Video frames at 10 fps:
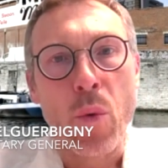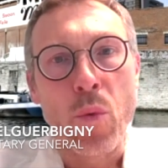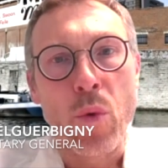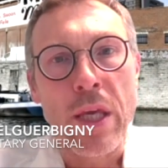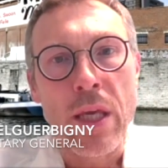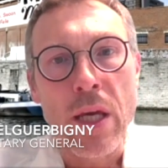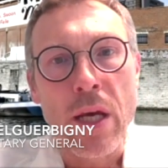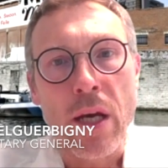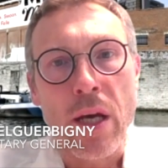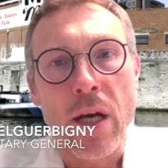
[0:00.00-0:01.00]
we
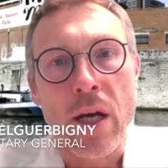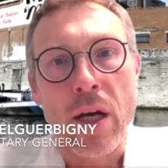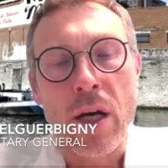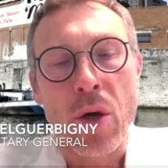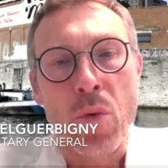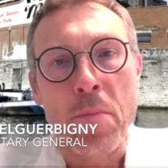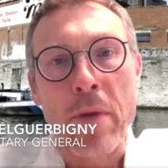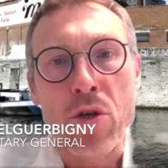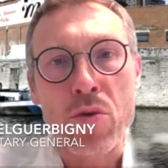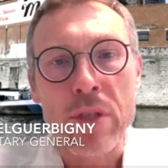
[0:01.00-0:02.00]

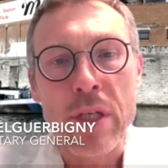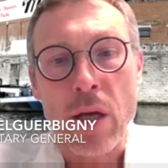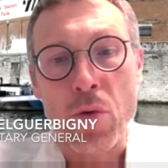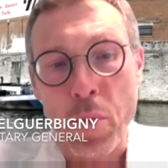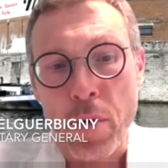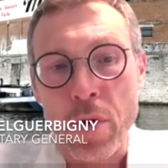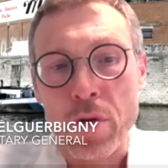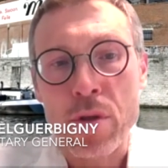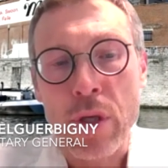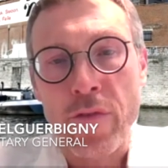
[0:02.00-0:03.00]
make sure that our
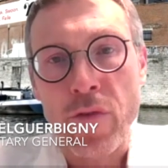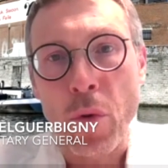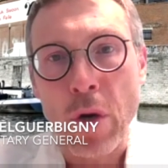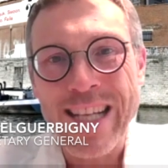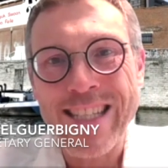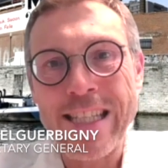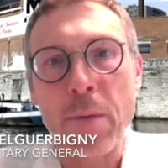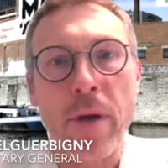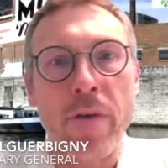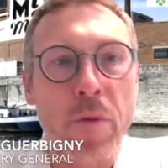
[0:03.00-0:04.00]
products have
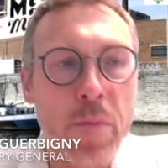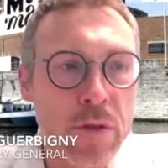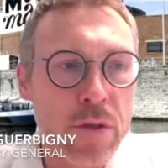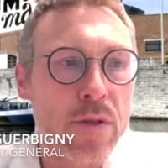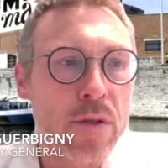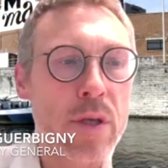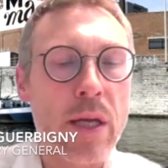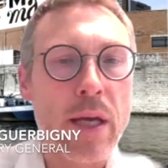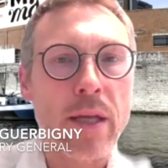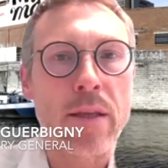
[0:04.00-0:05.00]
long-lasting performances
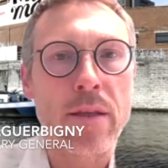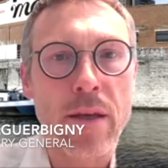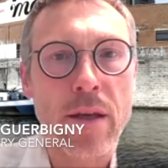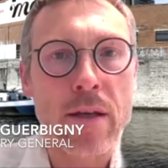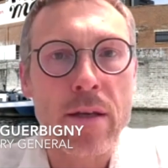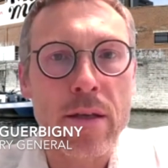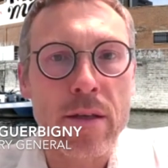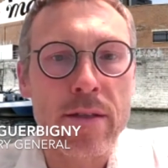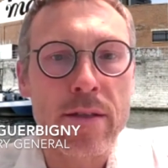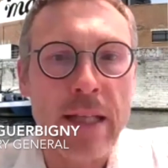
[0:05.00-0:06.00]
and
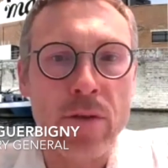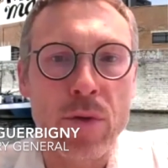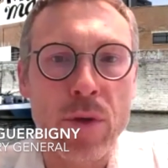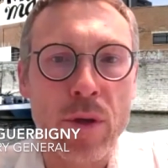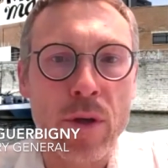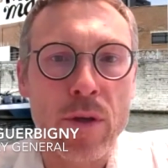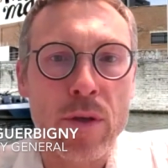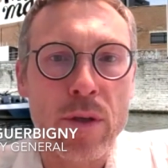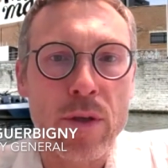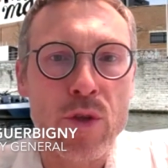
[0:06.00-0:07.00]
that
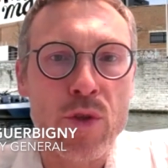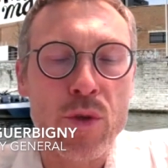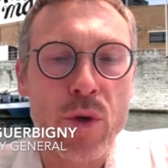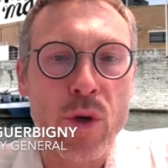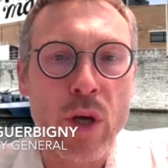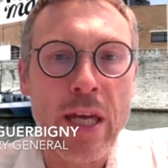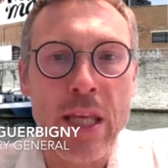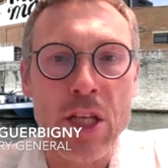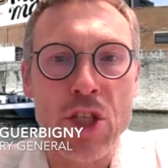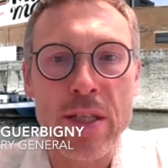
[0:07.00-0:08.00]
the
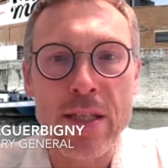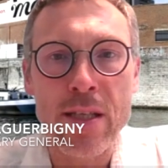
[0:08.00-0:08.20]
energy